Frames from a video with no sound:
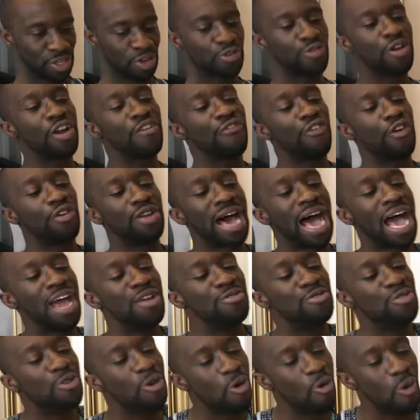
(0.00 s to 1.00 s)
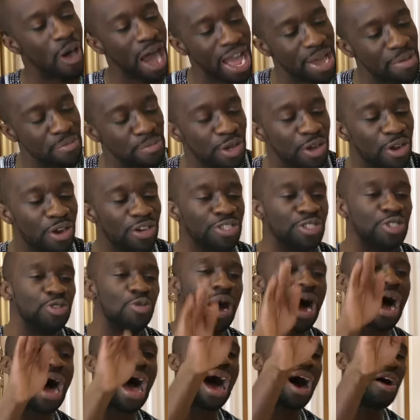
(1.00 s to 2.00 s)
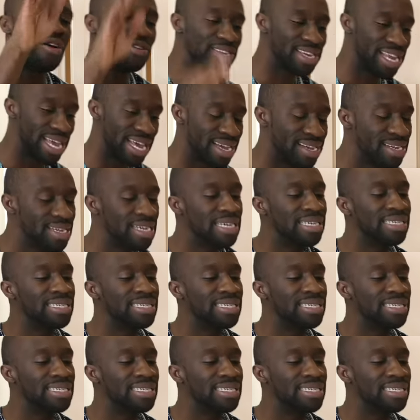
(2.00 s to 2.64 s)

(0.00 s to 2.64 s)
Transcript: Clifford, I know why, because you are out there